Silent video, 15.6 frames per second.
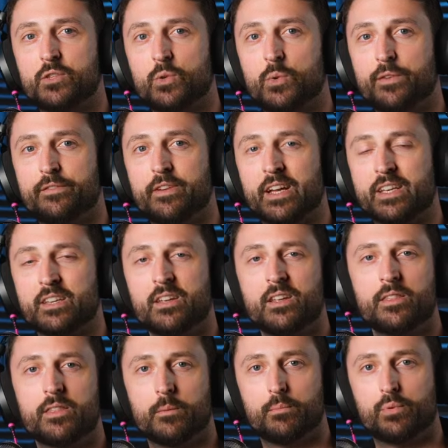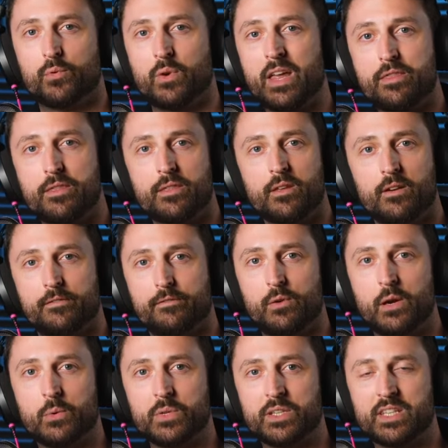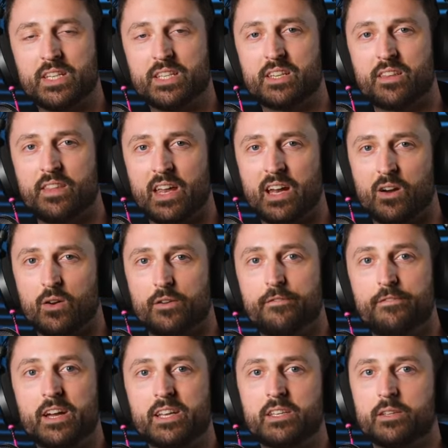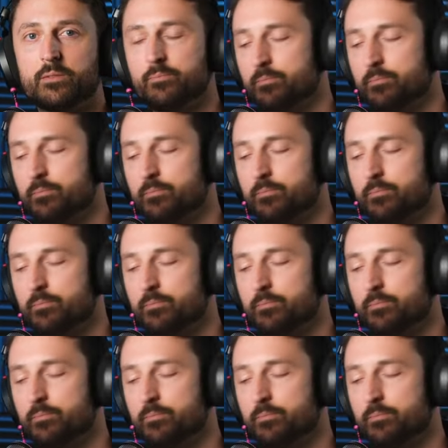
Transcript: to affect the breadth of frequencies that are affected.